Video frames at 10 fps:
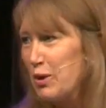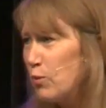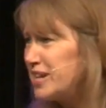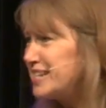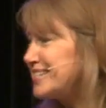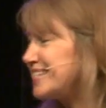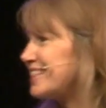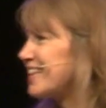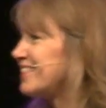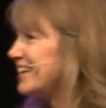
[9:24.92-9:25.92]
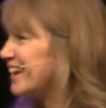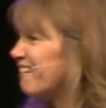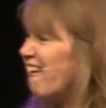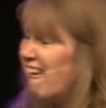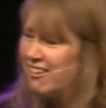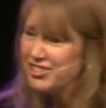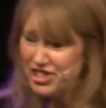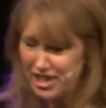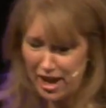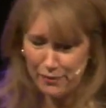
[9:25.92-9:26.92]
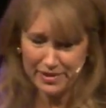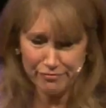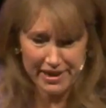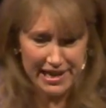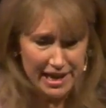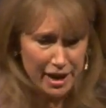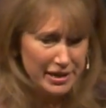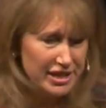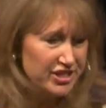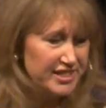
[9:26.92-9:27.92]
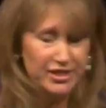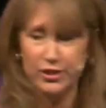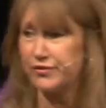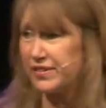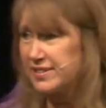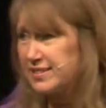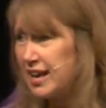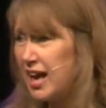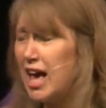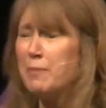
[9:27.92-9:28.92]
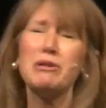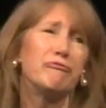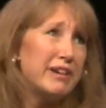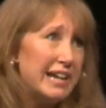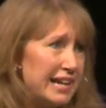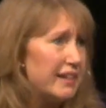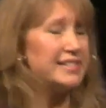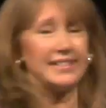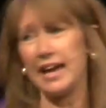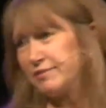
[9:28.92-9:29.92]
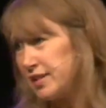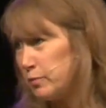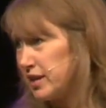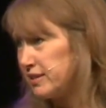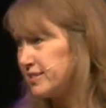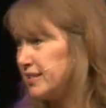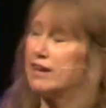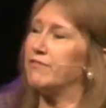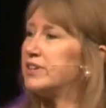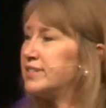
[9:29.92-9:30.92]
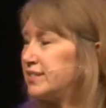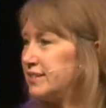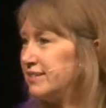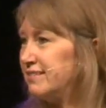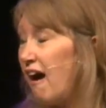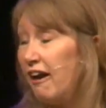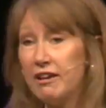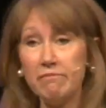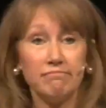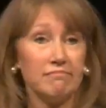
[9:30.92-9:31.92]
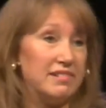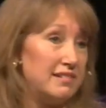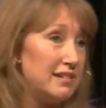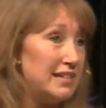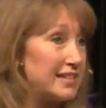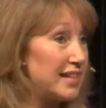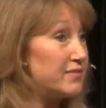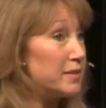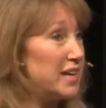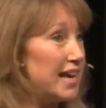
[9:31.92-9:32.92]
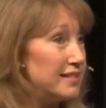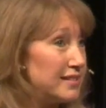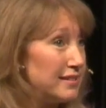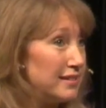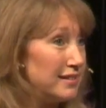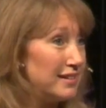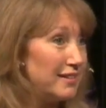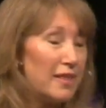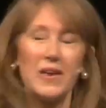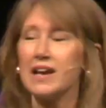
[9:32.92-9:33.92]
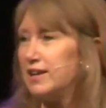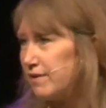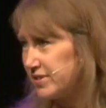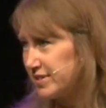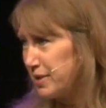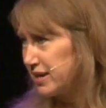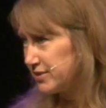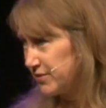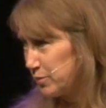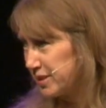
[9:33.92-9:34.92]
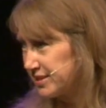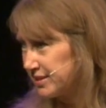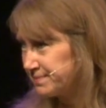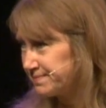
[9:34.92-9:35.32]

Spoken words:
We didn't sit there thinking, oh, do you know, it's really lonely, just the two of us. It'd be really nice to have someone else to love us. I know, let's have some kids. And then they can love us and make us feel better.